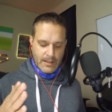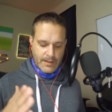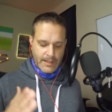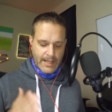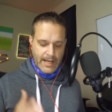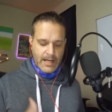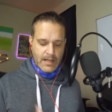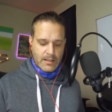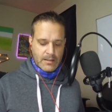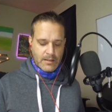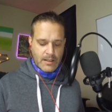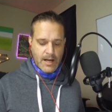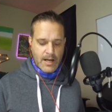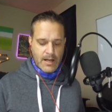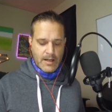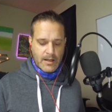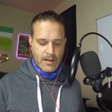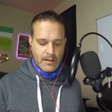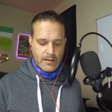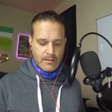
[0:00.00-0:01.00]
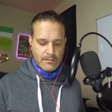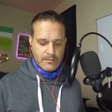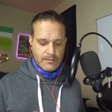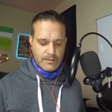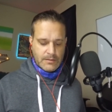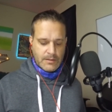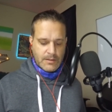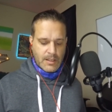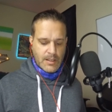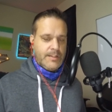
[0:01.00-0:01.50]
that kind of
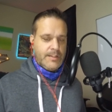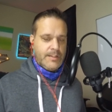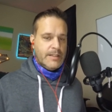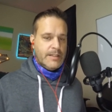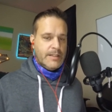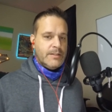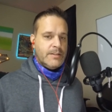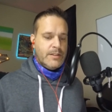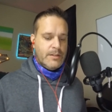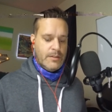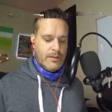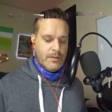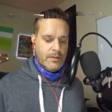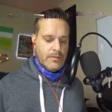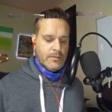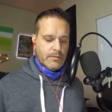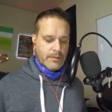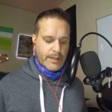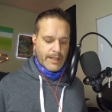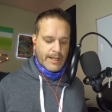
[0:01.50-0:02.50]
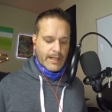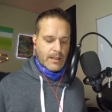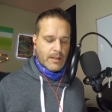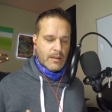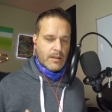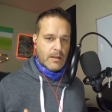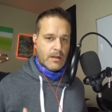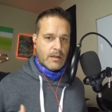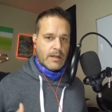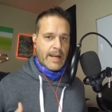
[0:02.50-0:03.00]
cuts into
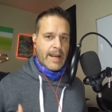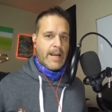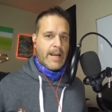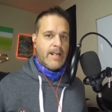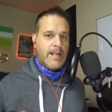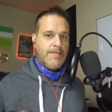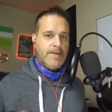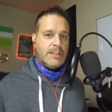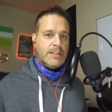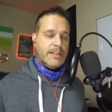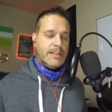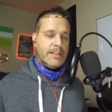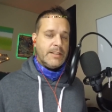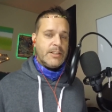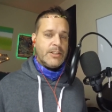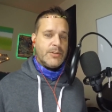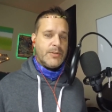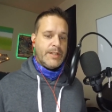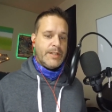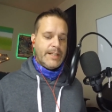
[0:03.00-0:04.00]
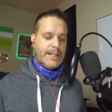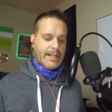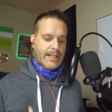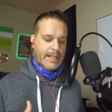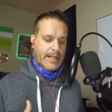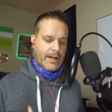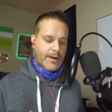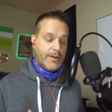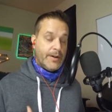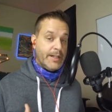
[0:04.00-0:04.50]
like the cannabis industry
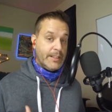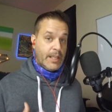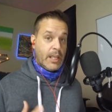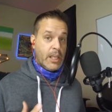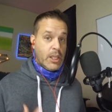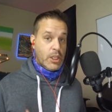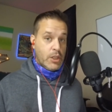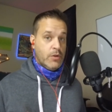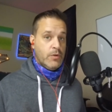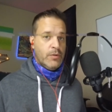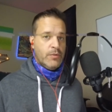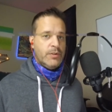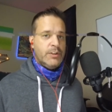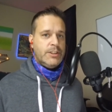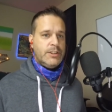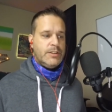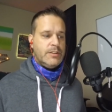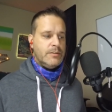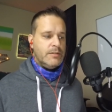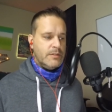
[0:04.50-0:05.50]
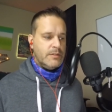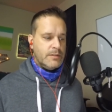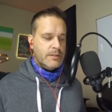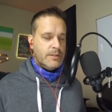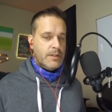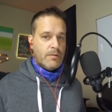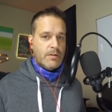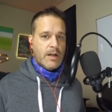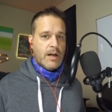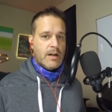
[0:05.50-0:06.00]
here is huge,
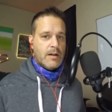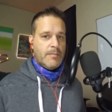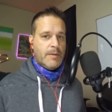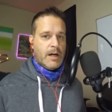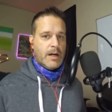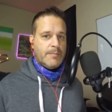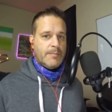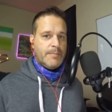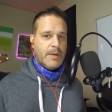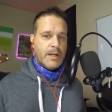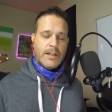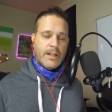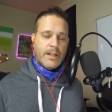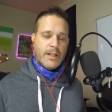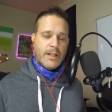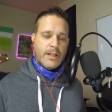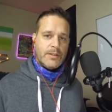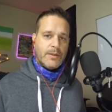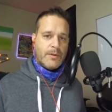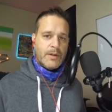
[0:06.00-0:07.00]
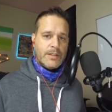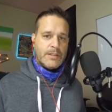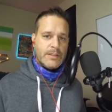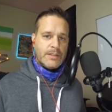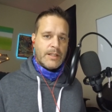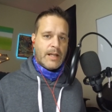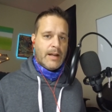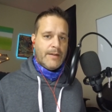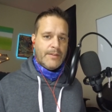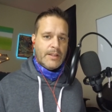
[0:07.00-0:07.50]
no doubt about it, but it's a tourist
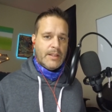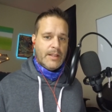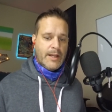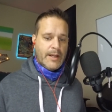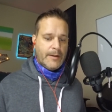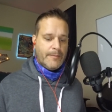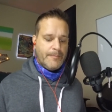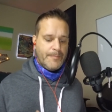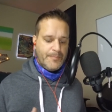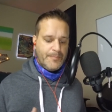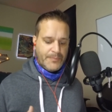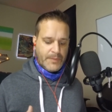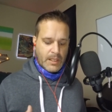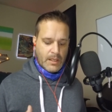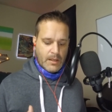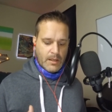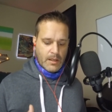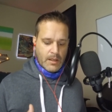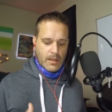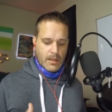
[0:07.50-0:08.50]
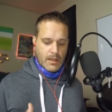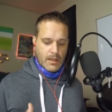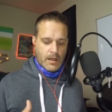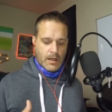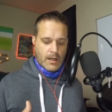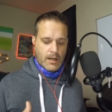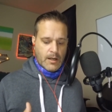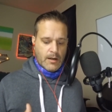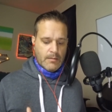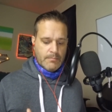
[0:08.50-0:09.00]
kind of a thing.
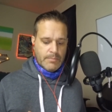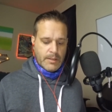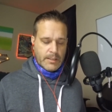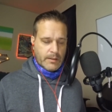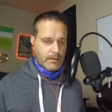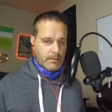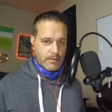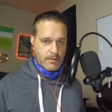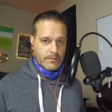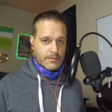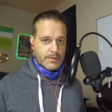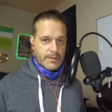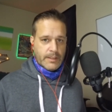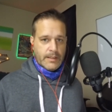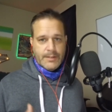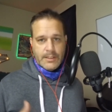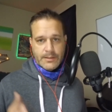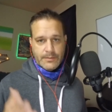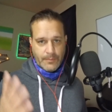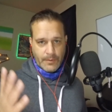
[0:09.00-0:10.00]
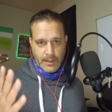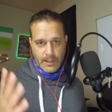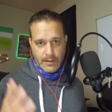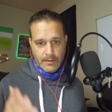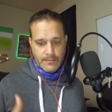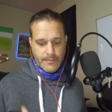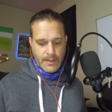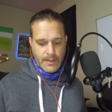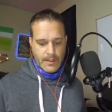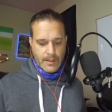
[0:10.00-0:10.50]
But locals love it as
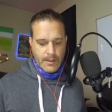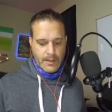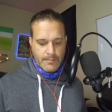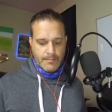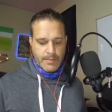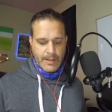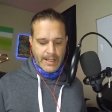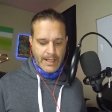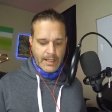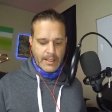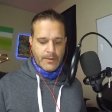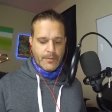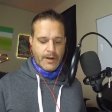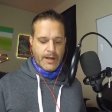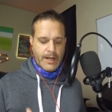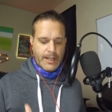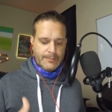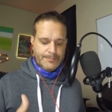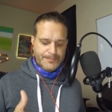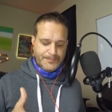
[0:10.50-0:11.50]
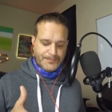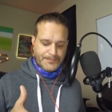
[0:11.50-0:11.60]
well. But anyway,